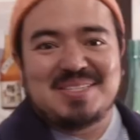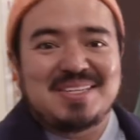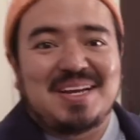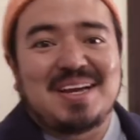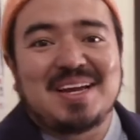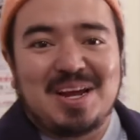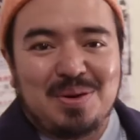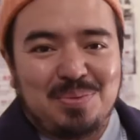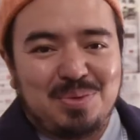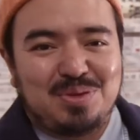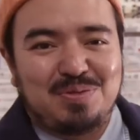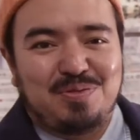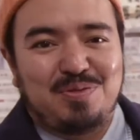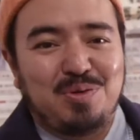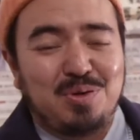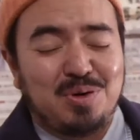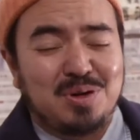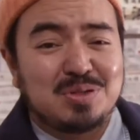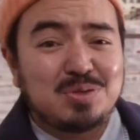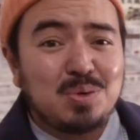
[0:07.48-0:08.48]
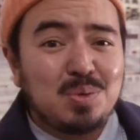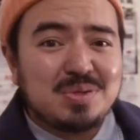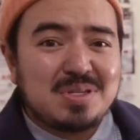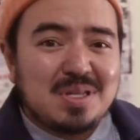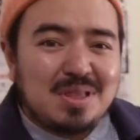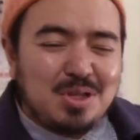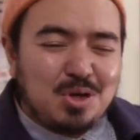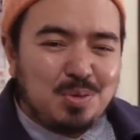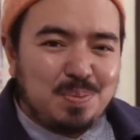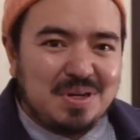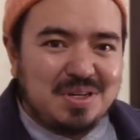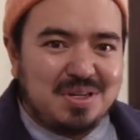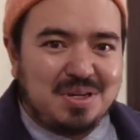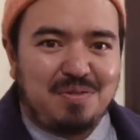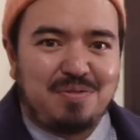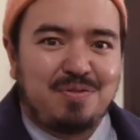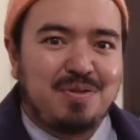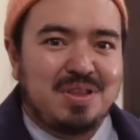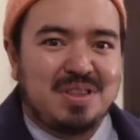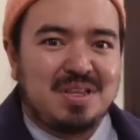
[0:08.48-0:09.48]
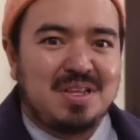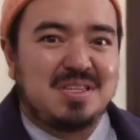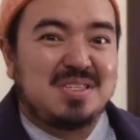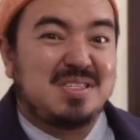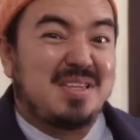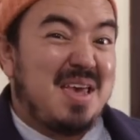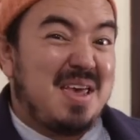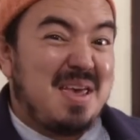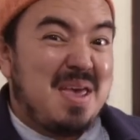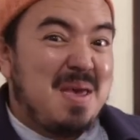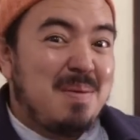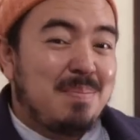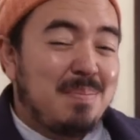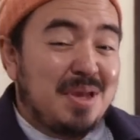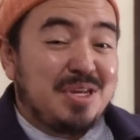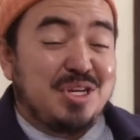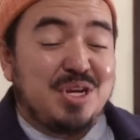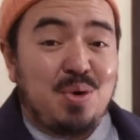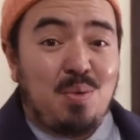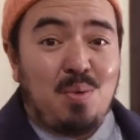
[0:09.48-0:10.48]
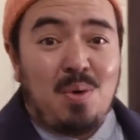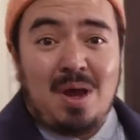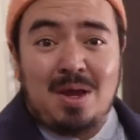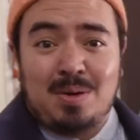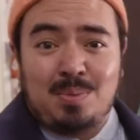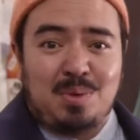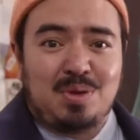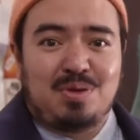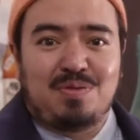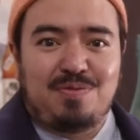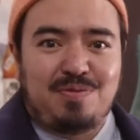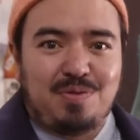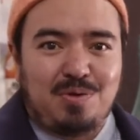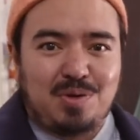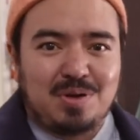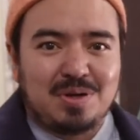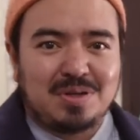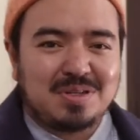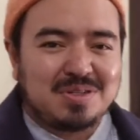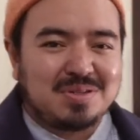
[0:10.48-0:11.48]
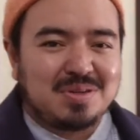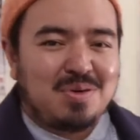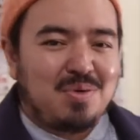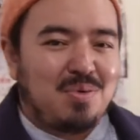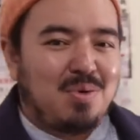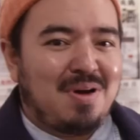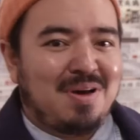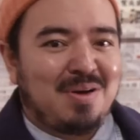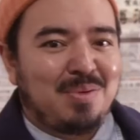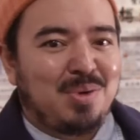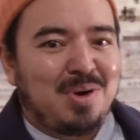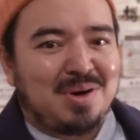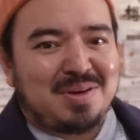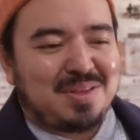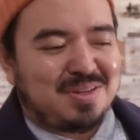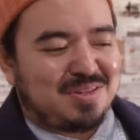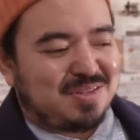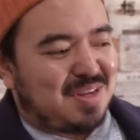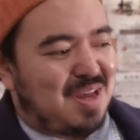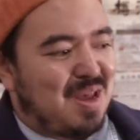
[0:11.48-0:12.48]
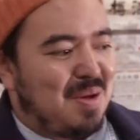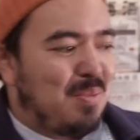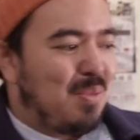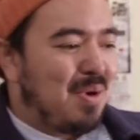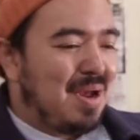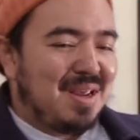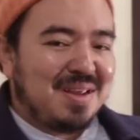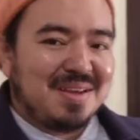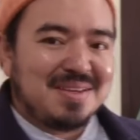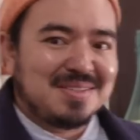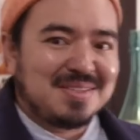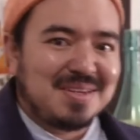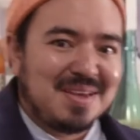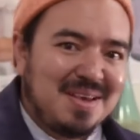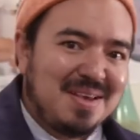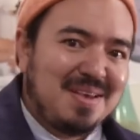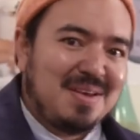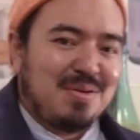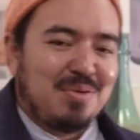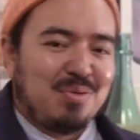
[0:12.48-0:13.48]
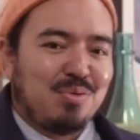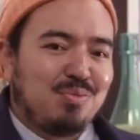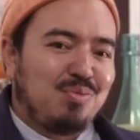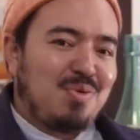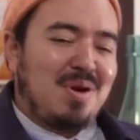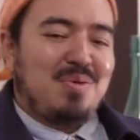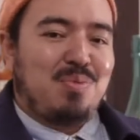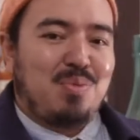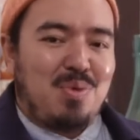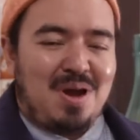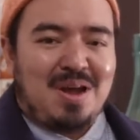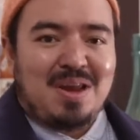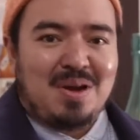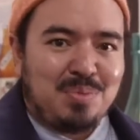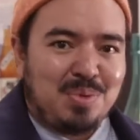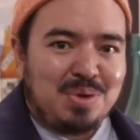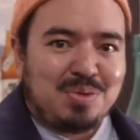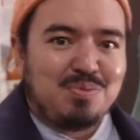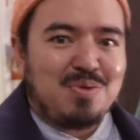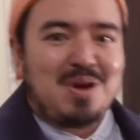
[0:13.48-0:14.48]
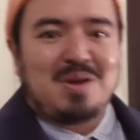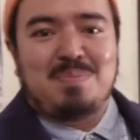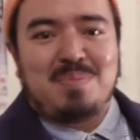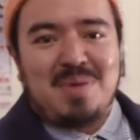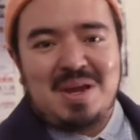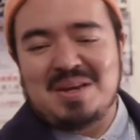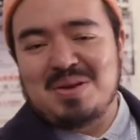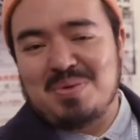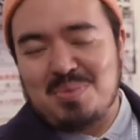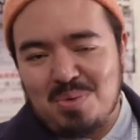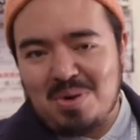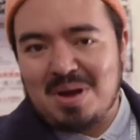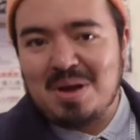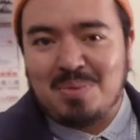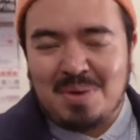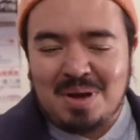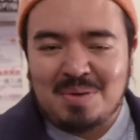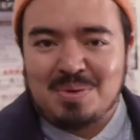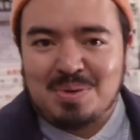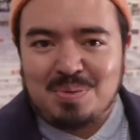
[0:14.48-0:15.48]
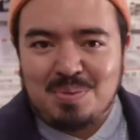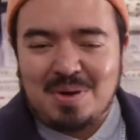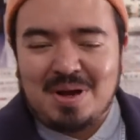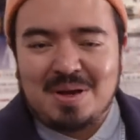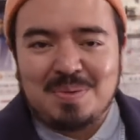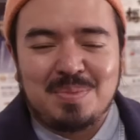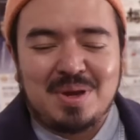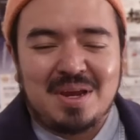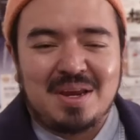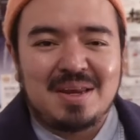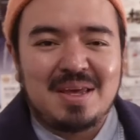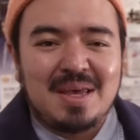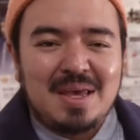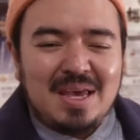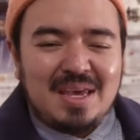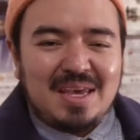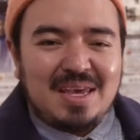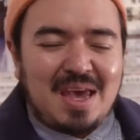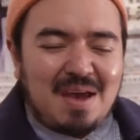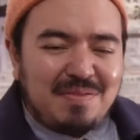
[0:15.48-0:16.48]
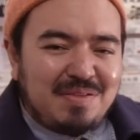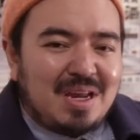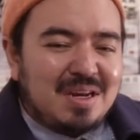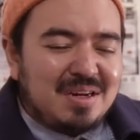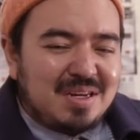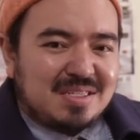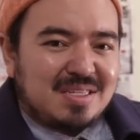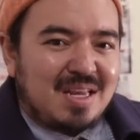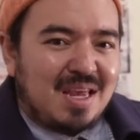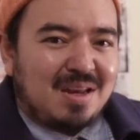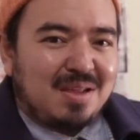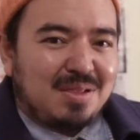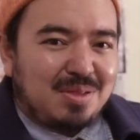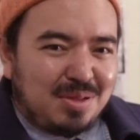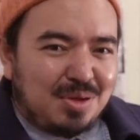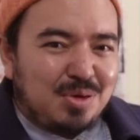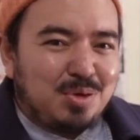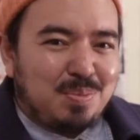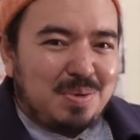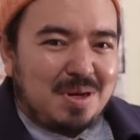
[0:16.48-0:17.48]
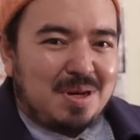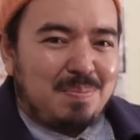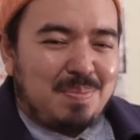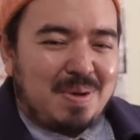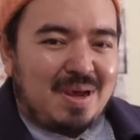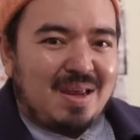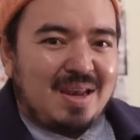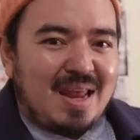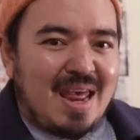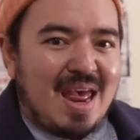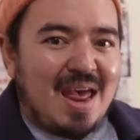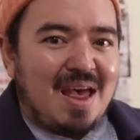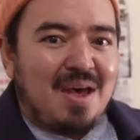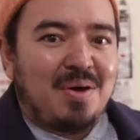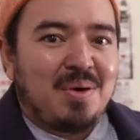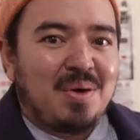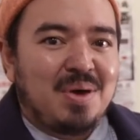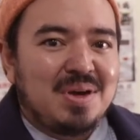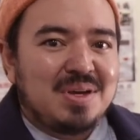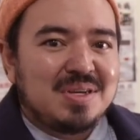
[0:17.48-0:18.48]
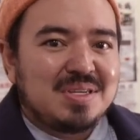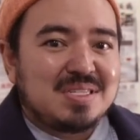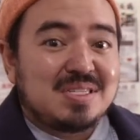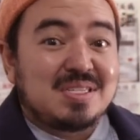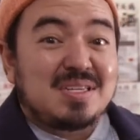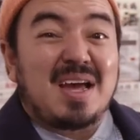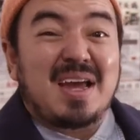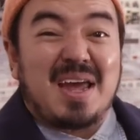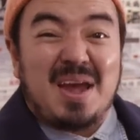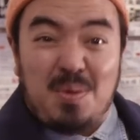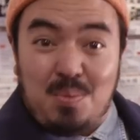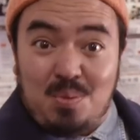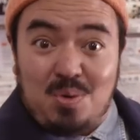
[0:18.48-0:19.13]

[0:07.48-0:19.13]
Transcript: sake with food, it's always a little bit different than, say, matching wine with food. It doesn't quite work the same way as red wine with red meat and white wine with white meat. You have to understand a little bit about how sake